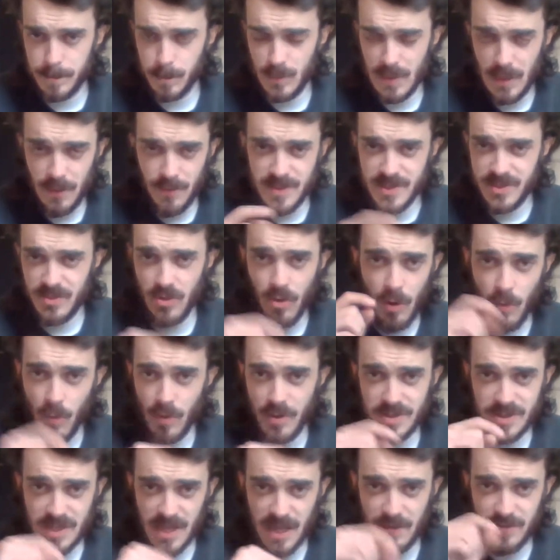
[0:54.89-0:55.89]
Now, this guy
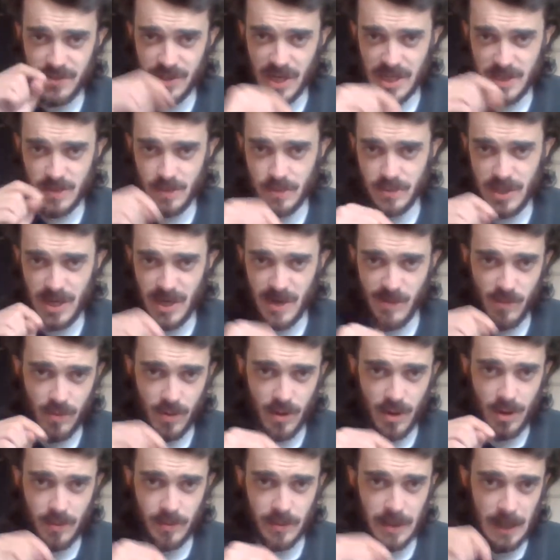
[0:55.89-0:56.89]
wants to have Jacksonville
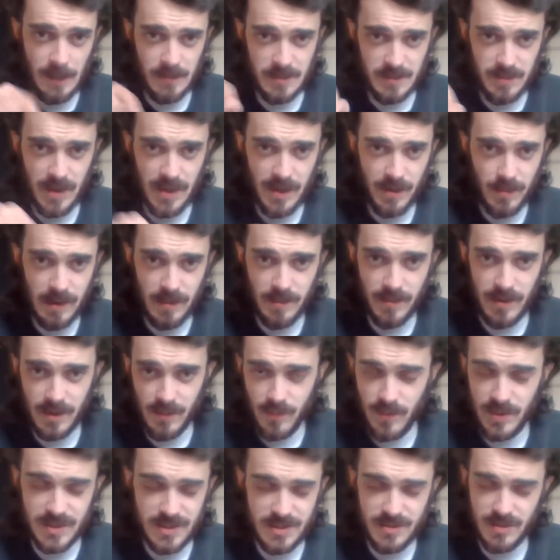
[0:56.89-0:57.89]
Jaguar home games played at Wembley,
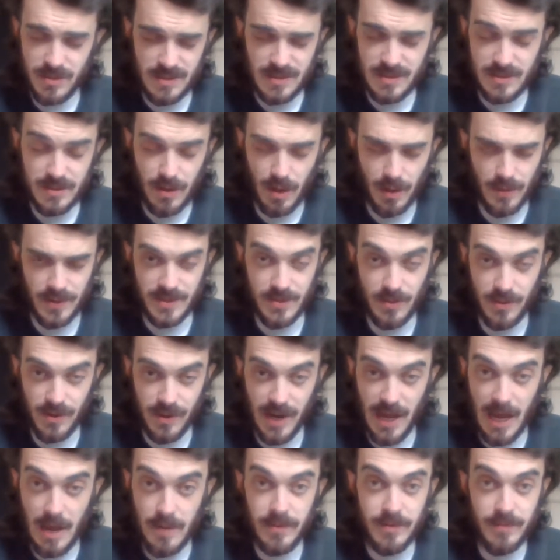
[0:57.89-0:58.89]
which, no, it's not
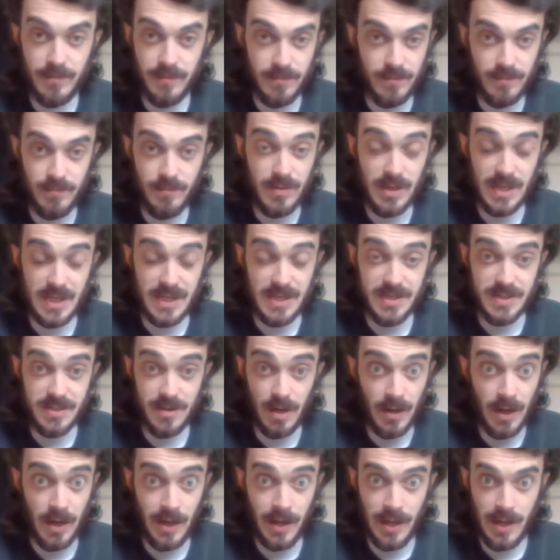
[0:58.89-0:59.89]
going to happen. Please
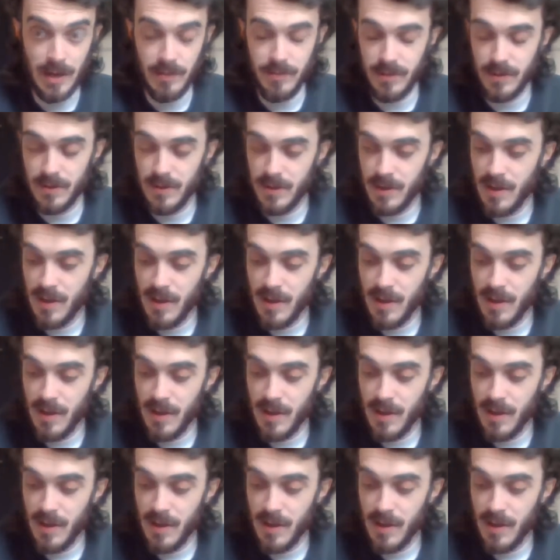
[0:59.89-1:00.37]
don't let it happen.